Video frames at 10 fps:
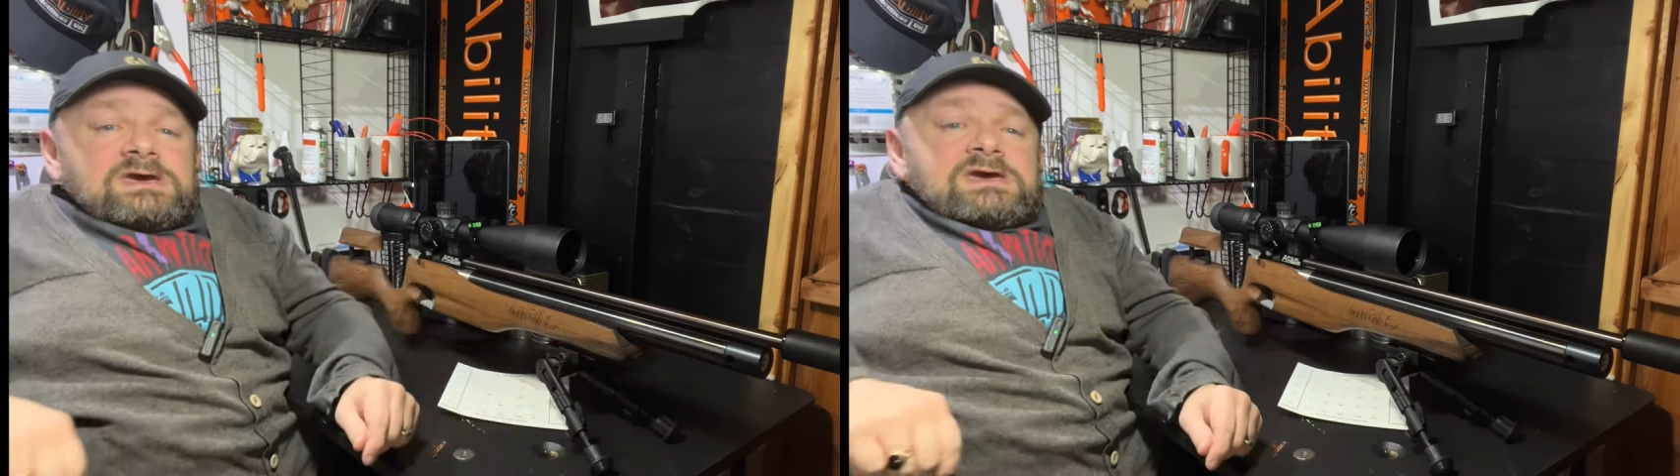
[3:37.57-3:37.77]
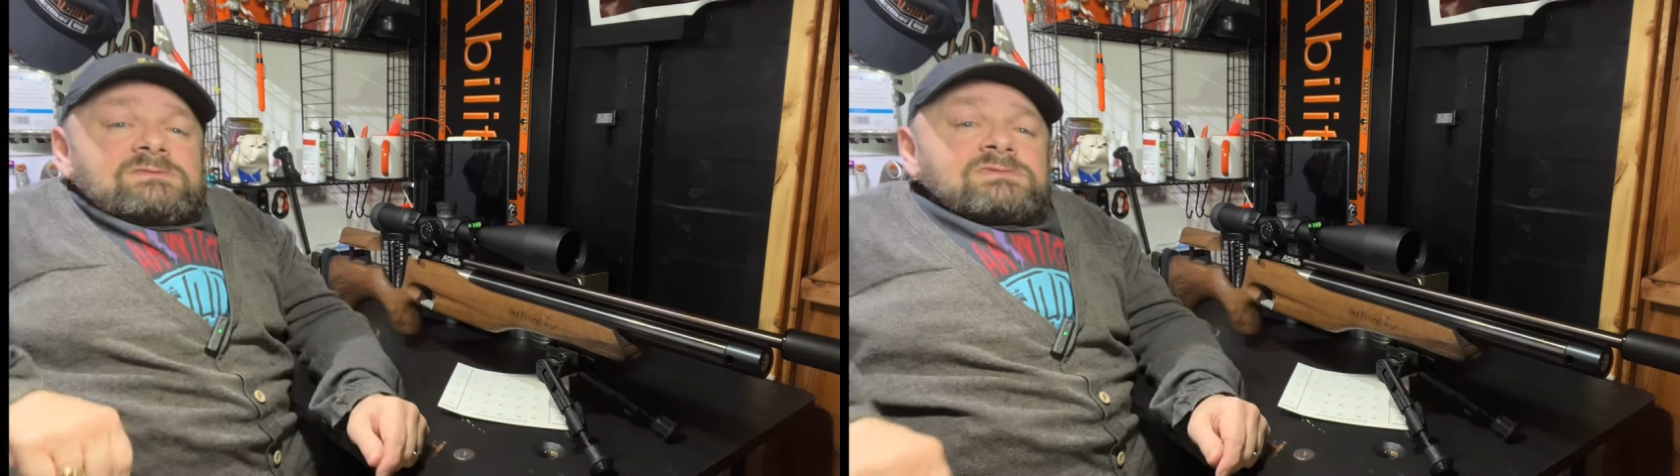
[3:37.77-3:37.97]

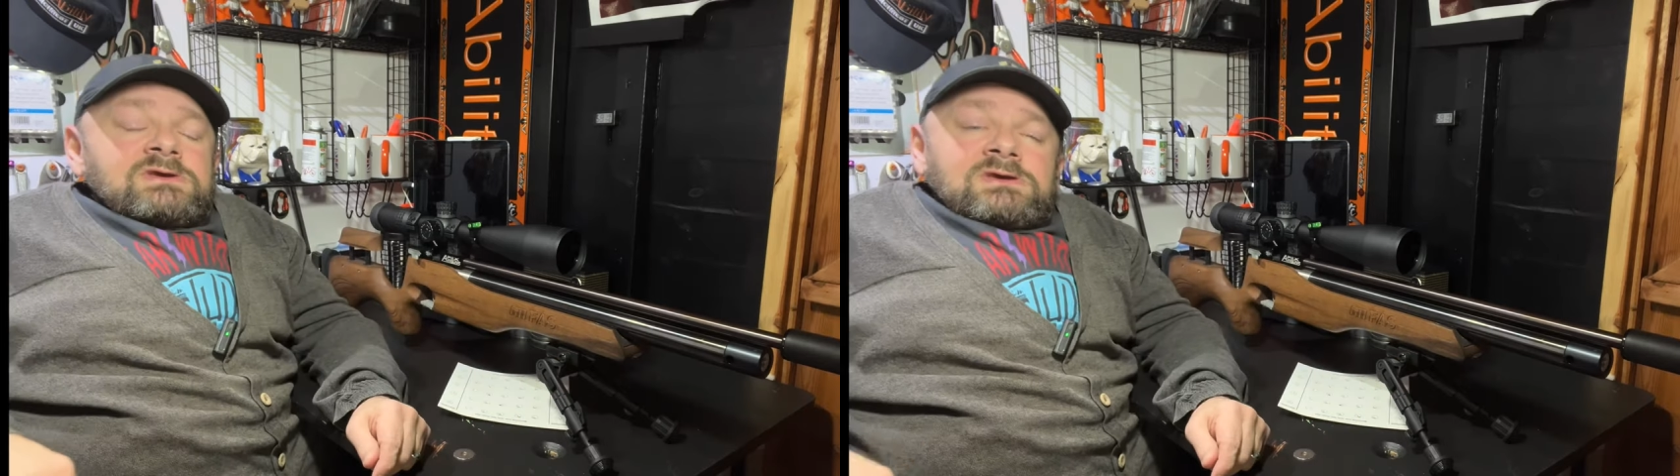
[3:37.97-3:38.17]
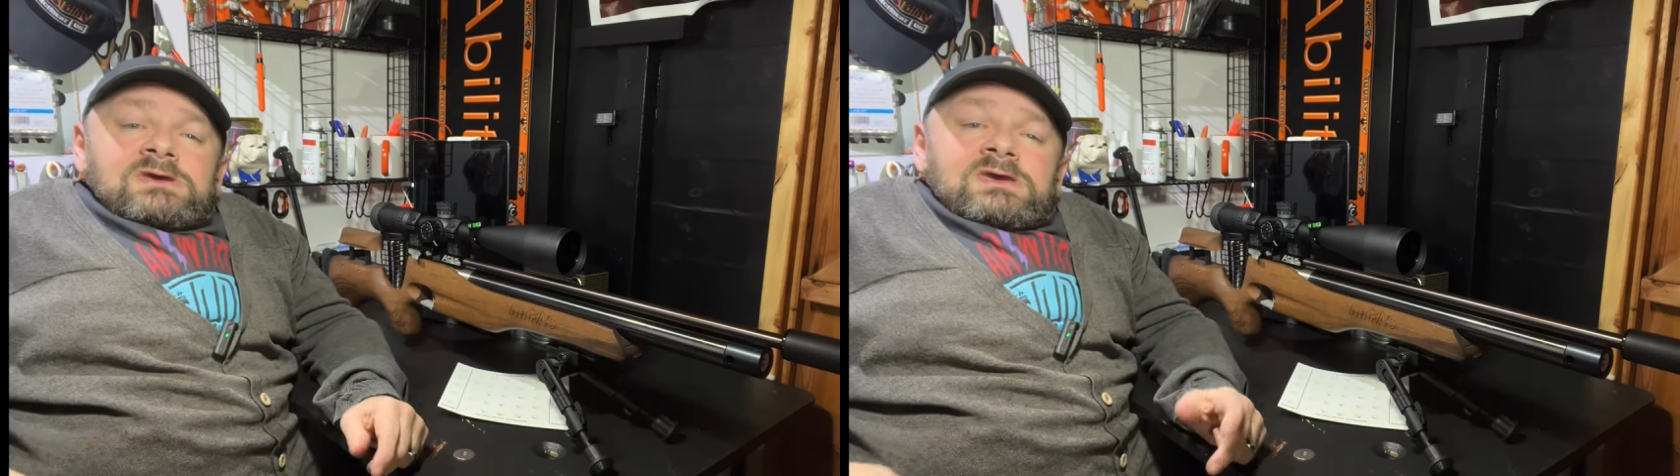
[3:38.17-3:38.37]
um,
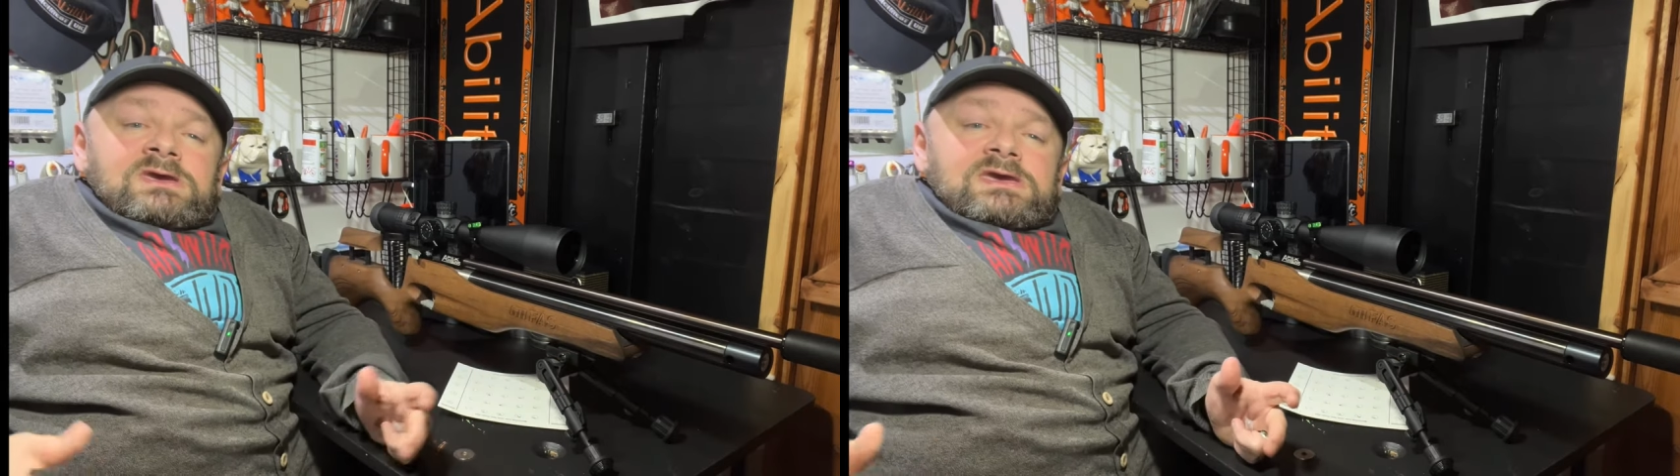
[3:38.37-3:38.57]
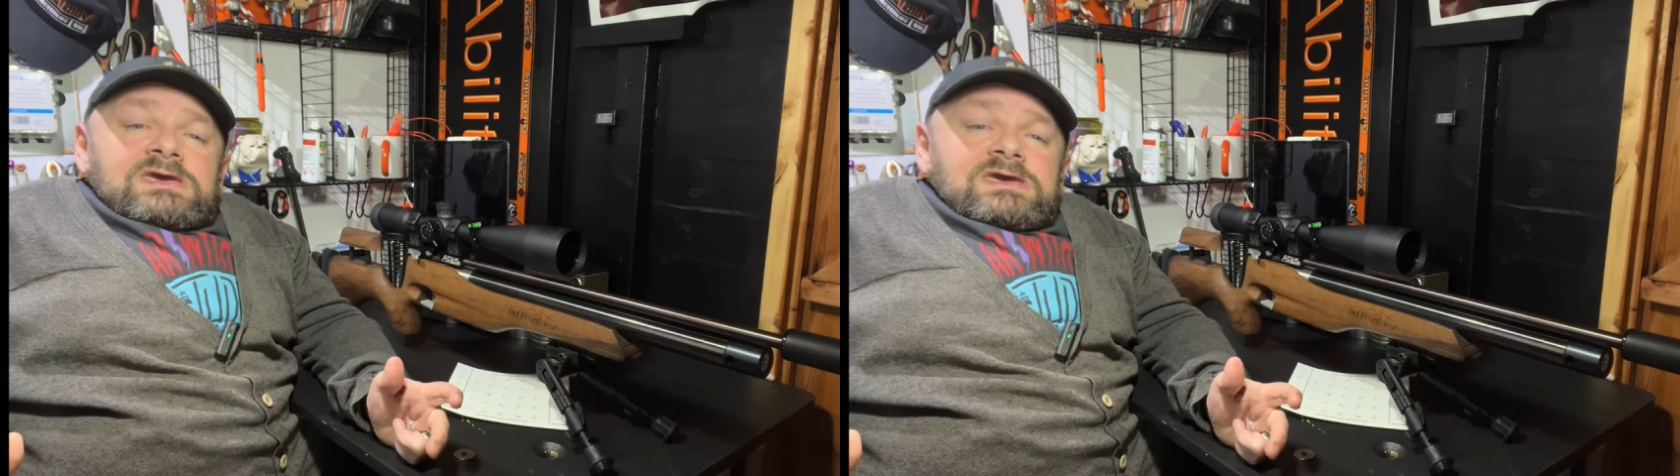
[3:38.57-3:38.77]

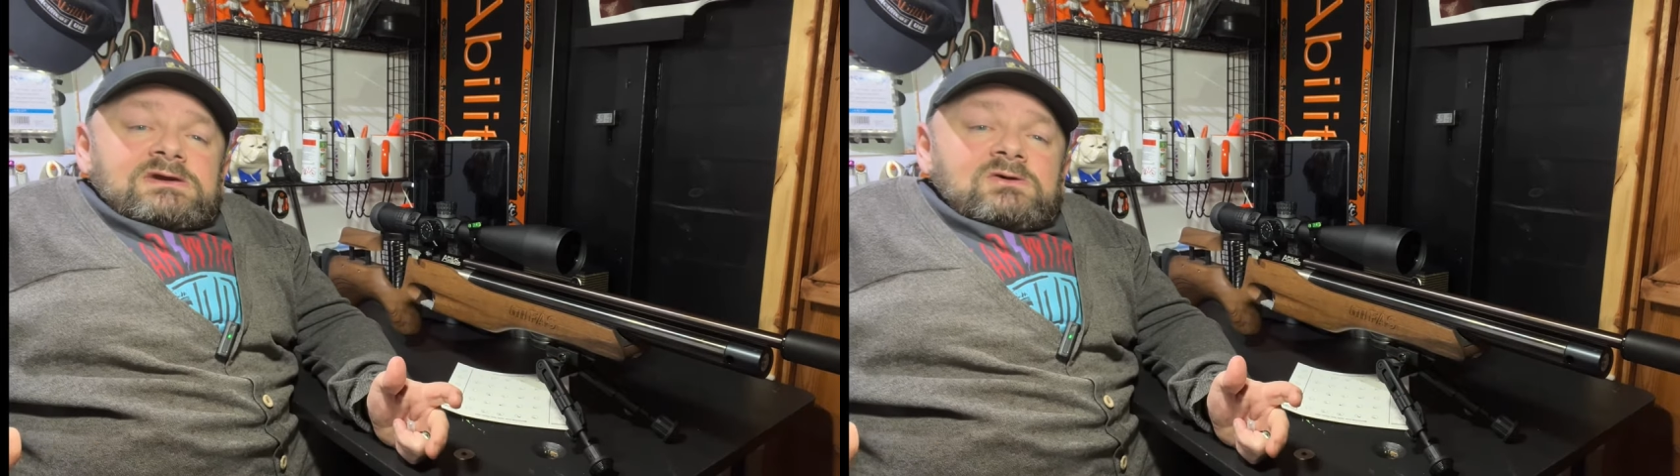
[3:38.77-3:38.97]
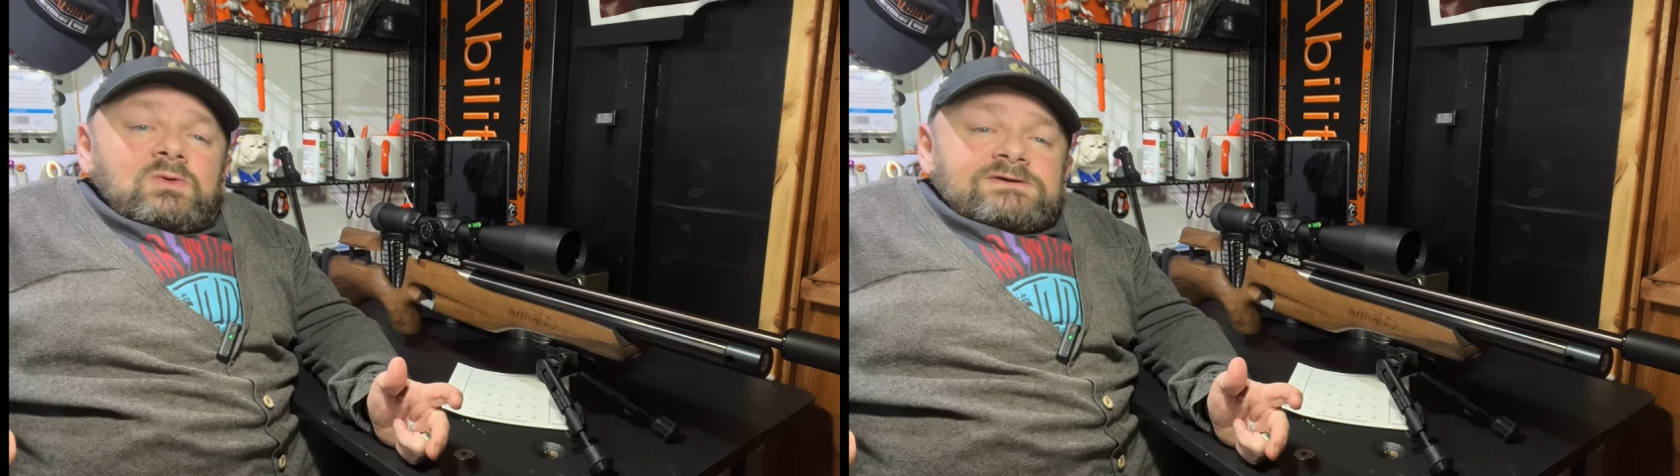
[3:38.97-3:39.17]

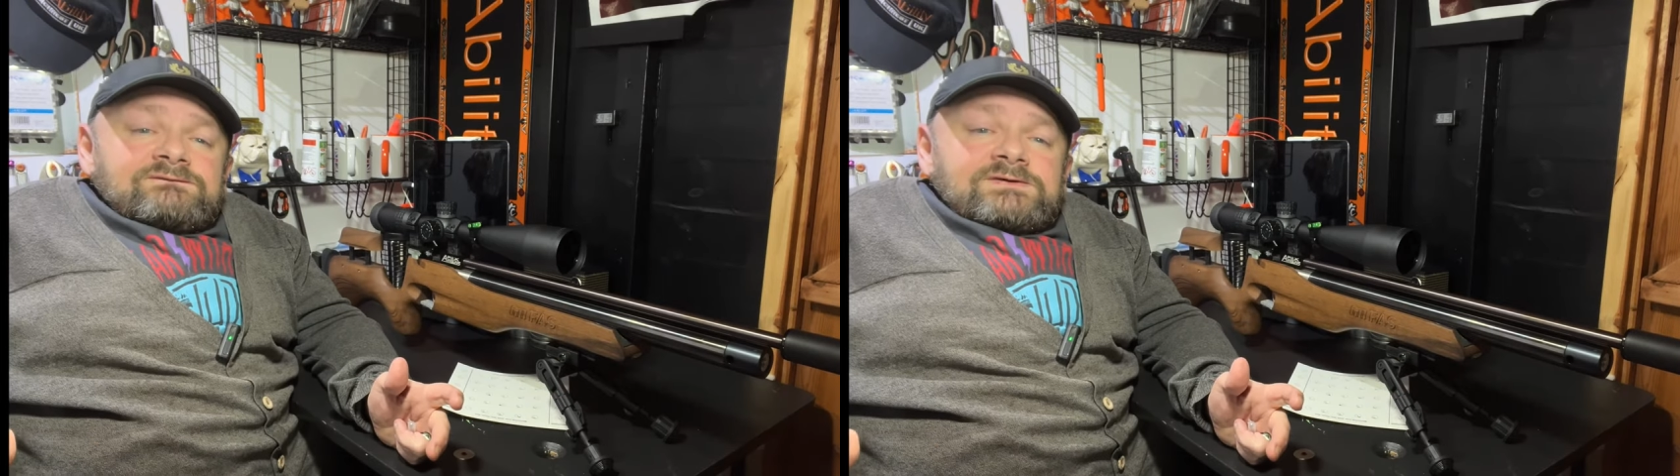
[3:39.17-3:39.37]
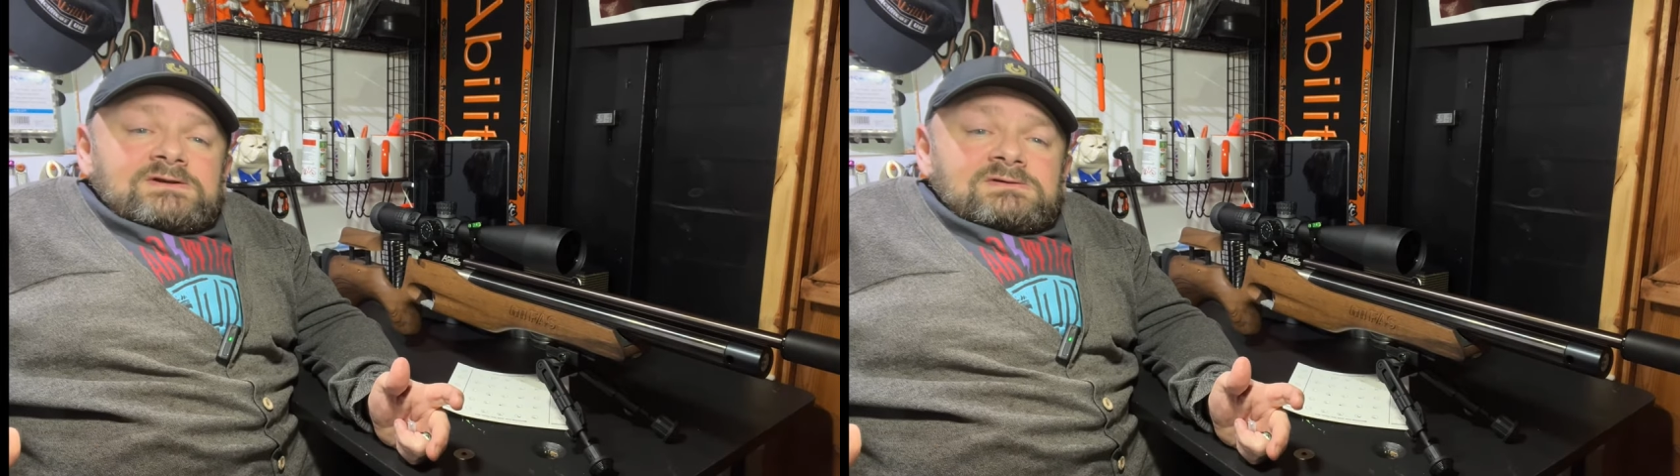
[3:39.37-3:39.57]
a quick
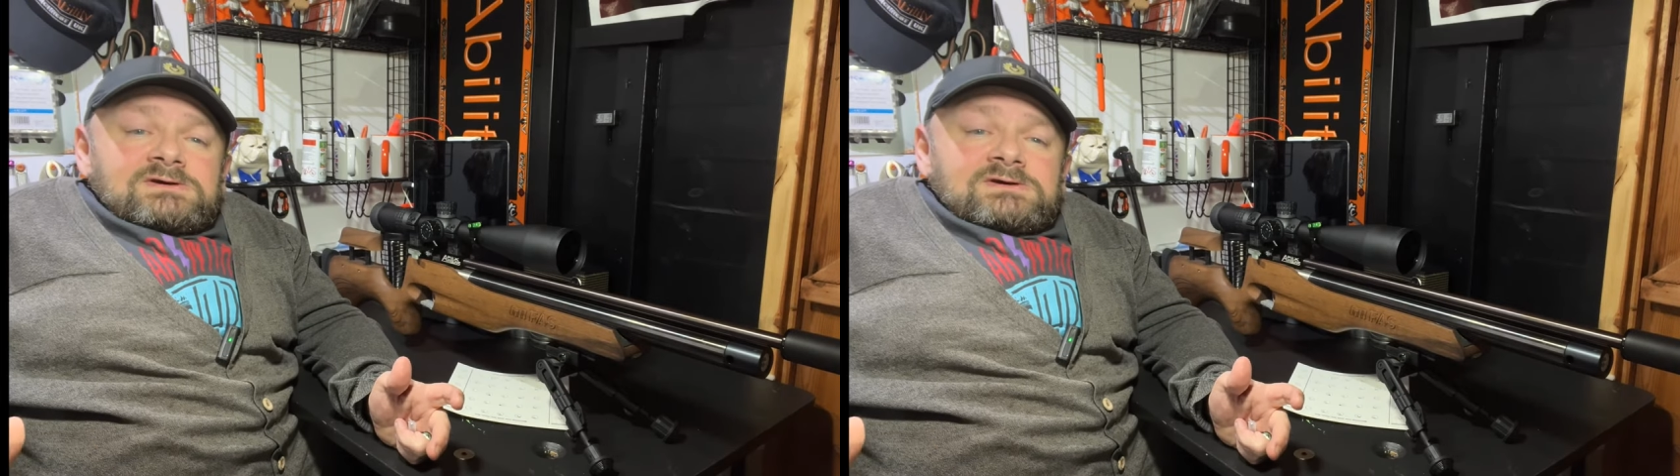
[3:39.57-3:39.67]
fill